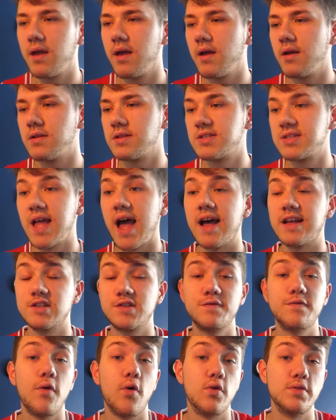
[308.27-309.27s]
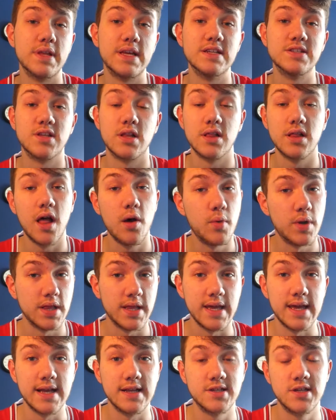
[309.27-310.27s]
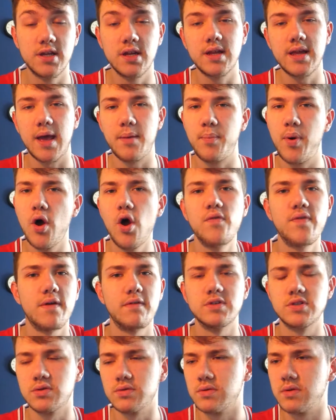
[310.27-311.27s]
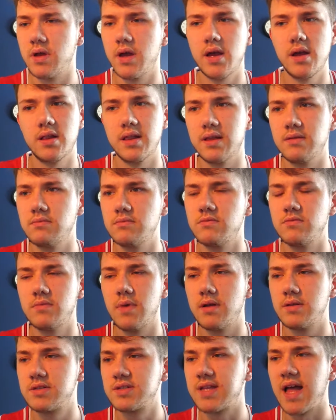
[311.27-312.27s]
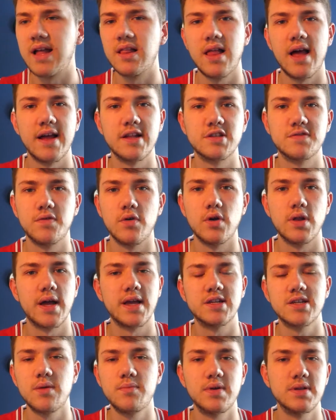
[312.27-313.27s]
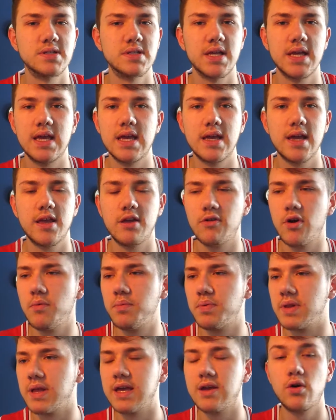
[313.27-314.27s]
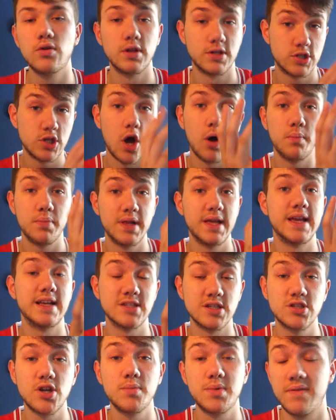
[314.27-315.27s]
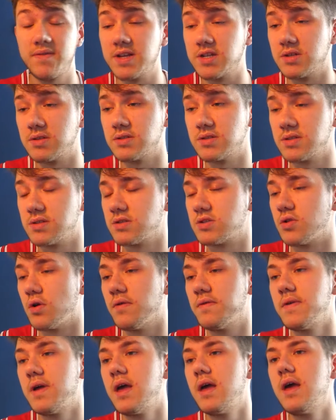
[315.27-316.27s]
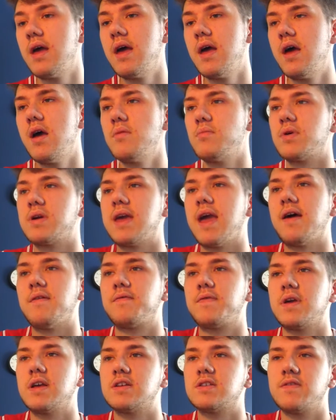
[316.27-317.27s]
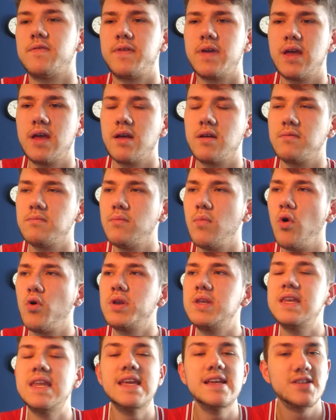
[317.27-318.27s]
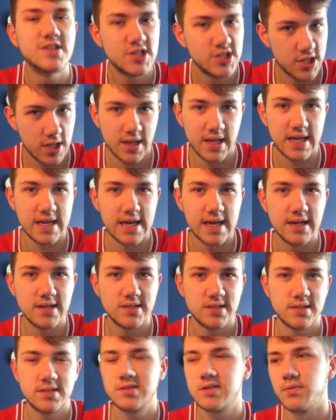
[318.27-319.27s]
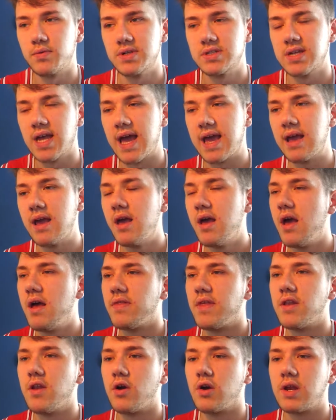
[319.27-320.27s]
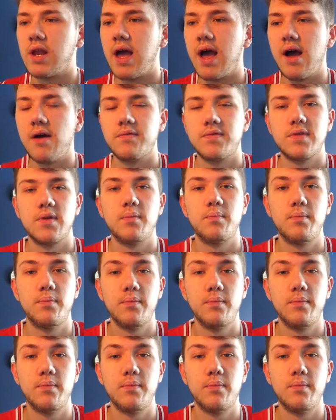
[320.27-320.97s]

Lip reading: stats for these lower leagues. You're going to get perfect stat lines for like Champions League, Europa League, all the top leagues, the top divisions and stuff. But yeah, for your more niche leagues, shall we say, they're not going to have the